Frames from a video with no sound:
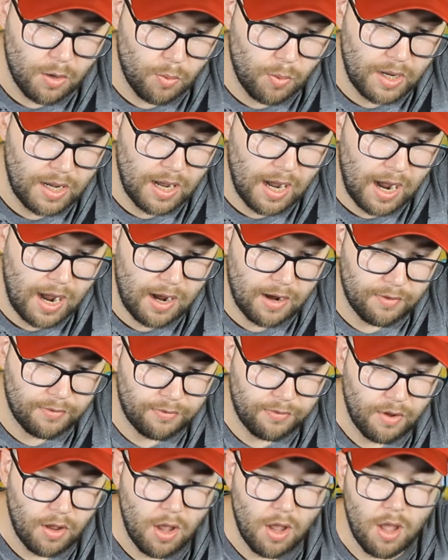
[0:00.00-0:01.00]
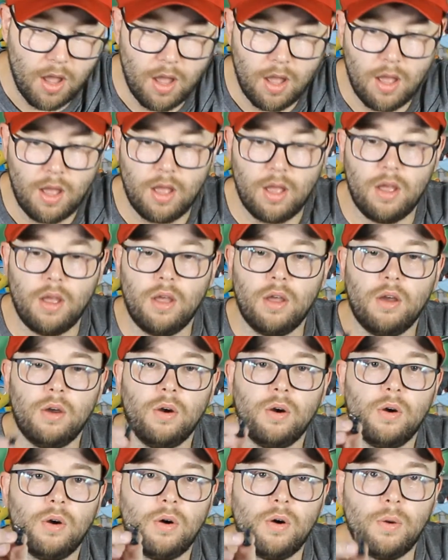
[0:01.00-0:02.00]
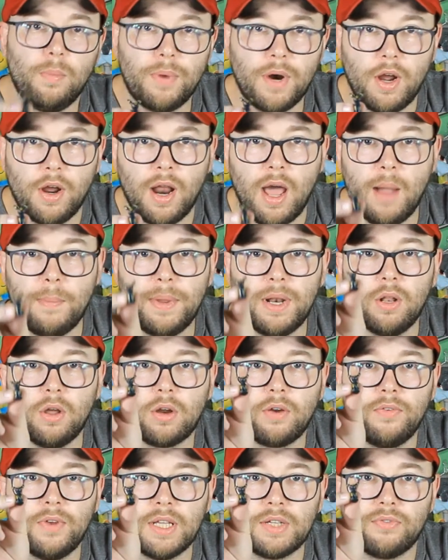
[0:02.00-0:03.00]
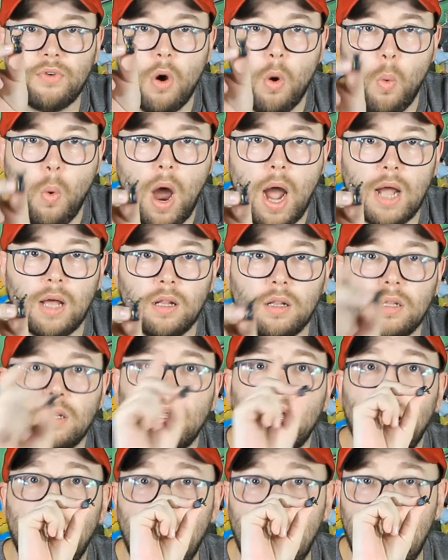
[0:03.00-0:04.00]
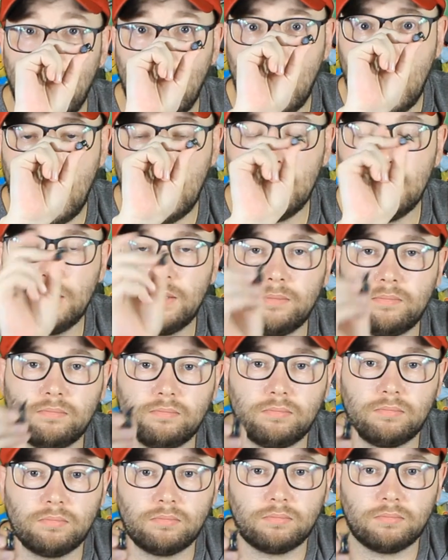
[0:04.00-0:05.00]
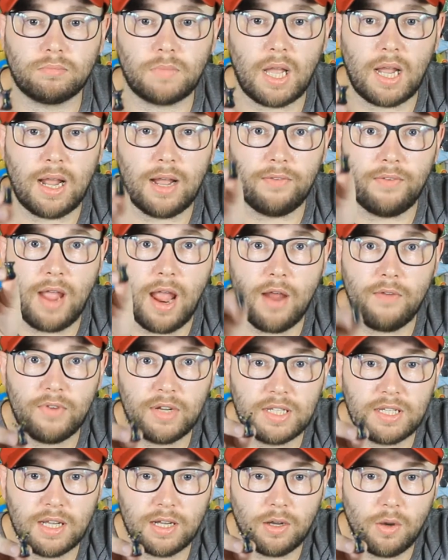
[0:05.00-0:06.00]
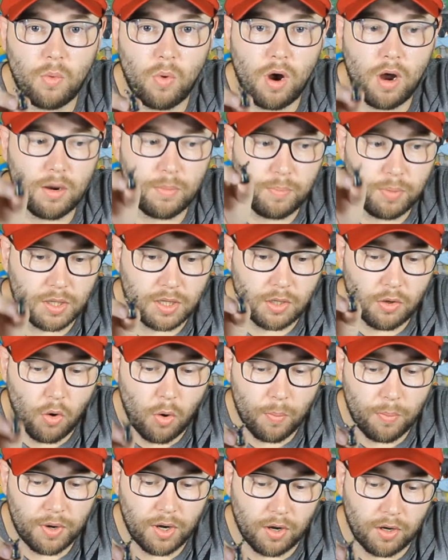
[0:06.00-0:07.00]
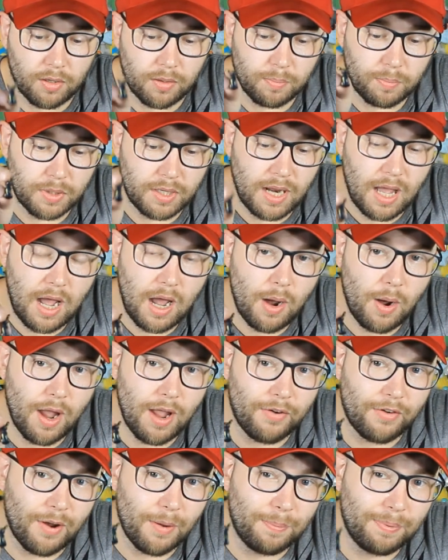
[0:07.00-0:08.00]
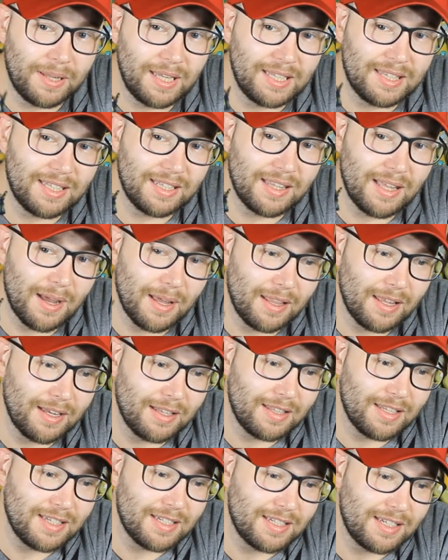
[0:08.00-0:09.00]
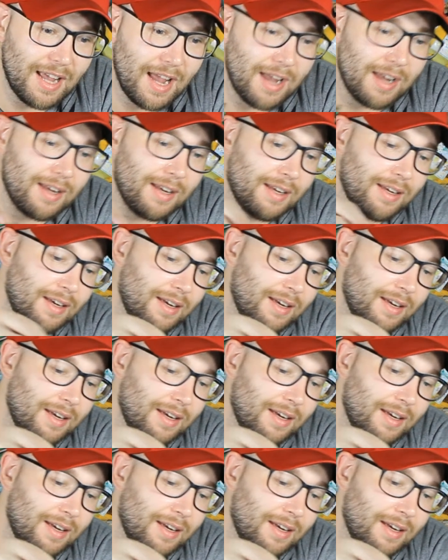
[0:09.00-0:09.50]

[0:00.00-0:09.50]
We have Umbreon. I've been looking for this for a while. I have every single one but the Umbreon. But now I've completed the set.